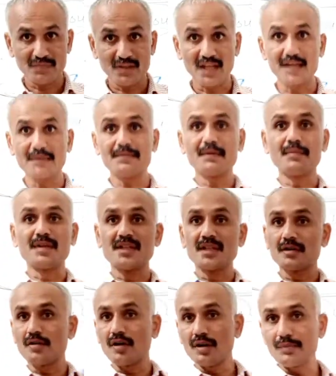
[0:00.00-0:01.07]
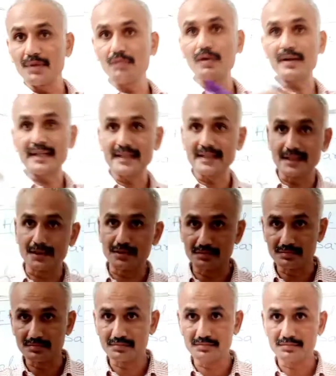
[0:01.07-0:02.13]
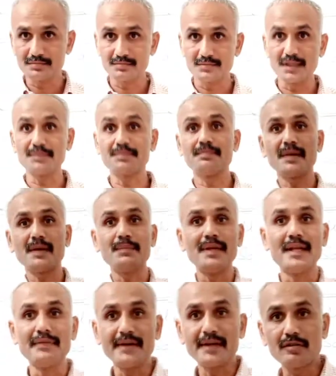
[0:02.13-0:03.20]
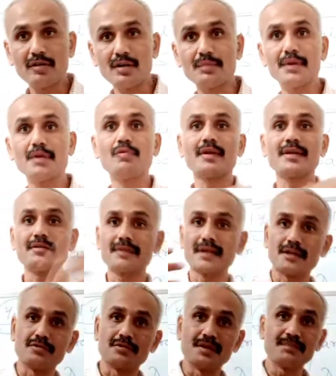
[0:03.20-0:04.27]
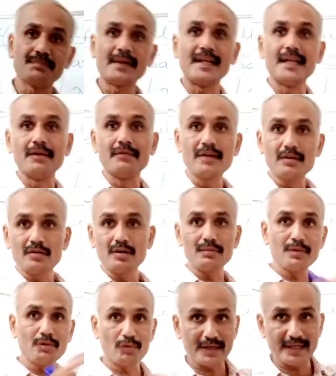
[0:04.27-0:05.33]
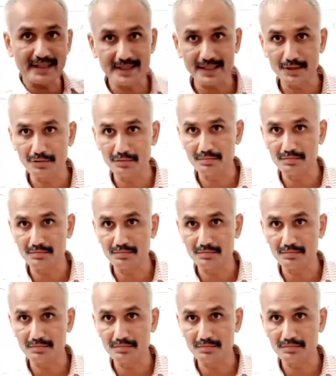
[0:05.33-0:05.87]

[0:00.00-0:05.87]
If a mother call me, what I can do. If my beloved call me, what you can do. If my lover call me, what I can do.